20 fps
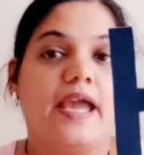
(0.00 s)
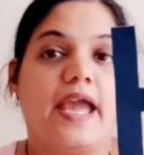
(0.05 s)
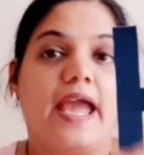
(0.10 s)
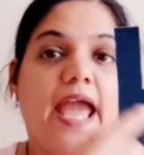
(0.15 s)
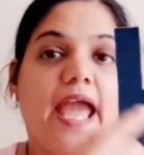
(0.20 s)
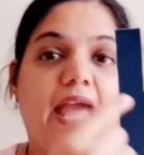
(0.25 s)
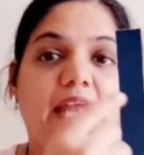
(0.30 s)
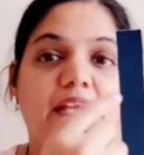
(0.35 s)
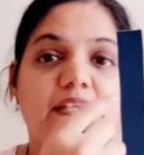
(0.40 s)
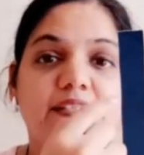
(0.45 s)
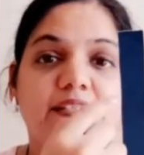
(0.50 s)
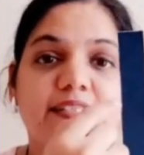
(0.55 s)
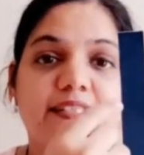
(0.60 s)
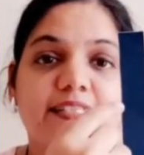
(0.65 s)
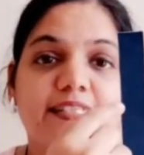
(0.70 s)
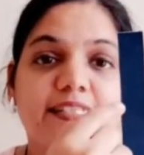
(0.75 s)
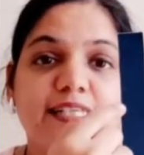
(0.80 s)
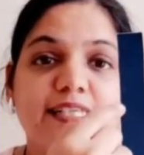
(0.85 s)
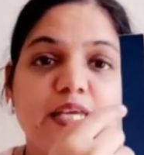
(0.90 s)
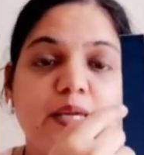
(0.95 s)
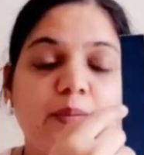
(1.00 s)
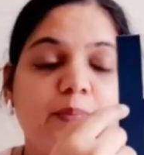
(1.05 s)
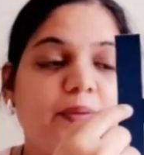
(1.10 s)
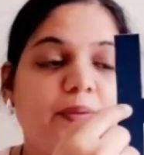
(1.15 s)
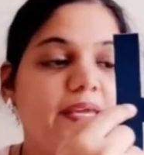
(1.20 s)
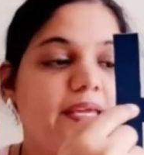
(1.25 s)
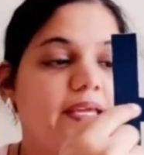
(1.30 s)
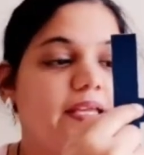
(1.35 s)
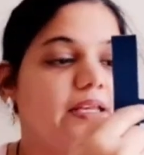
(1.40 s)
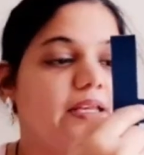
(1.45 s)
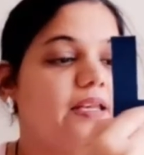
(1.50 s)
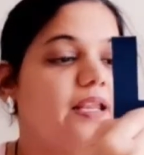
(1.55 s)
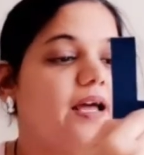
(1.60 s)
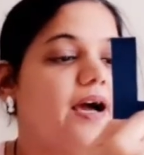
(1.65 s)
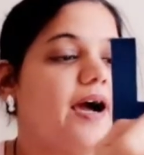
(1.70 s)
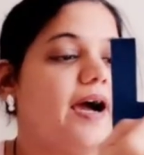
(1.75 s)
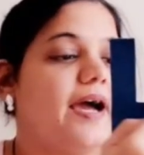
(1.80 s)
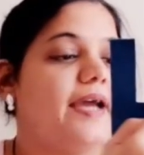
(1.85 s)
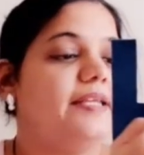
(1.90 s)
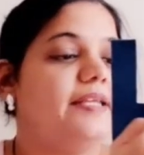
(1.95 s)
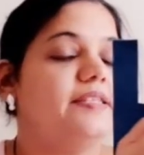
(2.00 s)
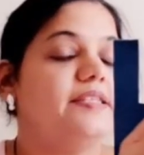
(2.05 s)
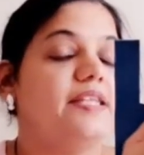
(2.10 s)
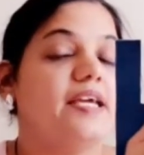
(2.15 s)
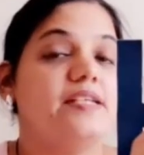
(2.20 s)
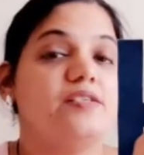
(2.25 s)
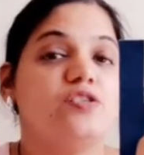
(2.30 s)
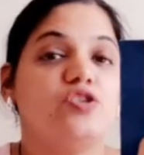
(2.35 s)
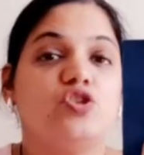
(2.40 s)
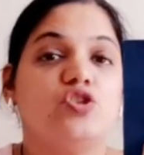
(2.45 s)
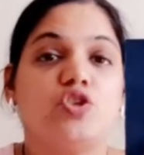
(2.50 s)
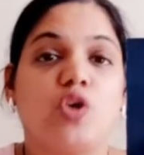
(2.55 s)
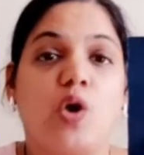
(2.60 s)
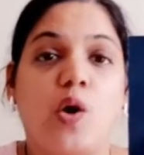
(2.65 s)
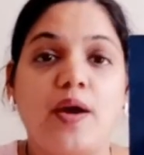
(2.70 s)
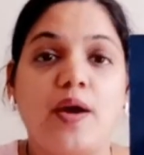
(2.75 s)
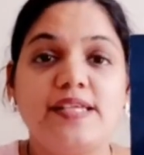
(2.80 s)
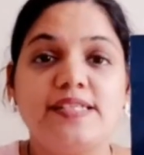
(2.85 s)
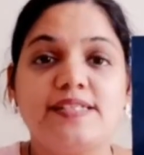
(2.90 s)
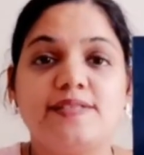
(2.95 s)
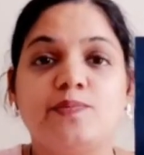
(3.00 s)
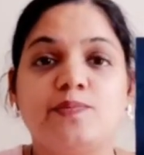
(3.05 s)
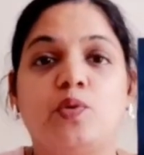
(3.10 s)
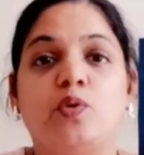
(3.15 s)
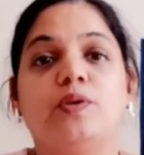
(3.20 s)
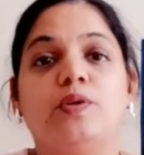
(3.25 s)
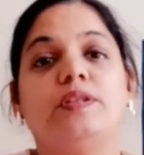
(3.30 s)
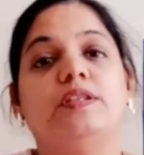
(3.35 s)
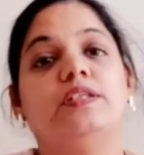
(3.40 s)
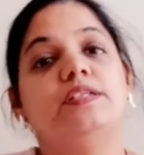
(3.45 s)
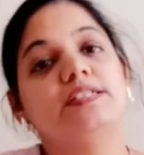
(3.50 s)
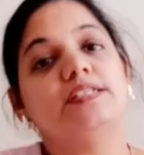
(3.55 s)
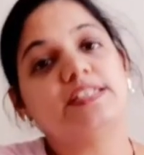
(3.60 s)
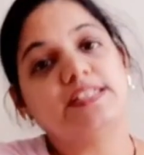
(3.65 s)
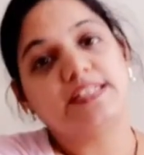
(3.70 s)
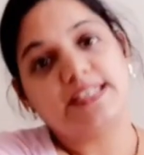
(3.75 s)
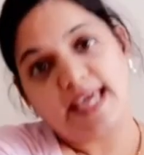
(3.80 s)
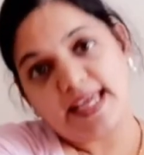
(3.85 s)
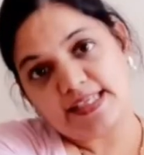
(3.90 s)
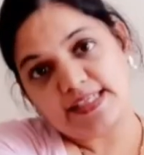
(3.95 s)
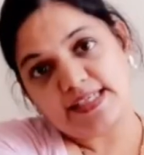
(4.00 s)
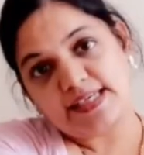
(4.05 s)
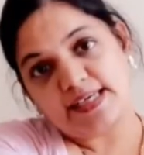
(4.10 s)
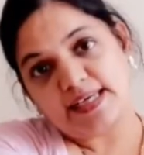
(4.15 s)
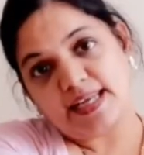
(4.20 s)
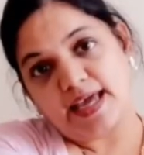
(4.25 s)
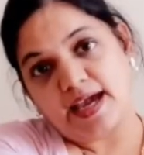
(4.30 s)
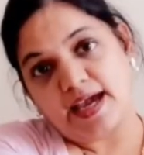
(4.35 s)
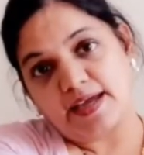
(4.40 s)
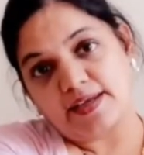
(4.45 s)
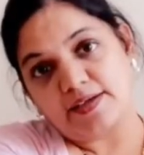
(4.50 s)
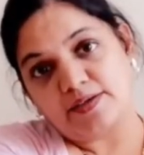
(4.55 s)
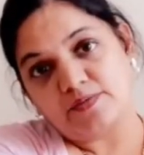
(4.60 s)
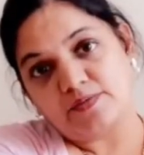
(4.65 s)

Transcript: and a sleeping line that joins both the standing line.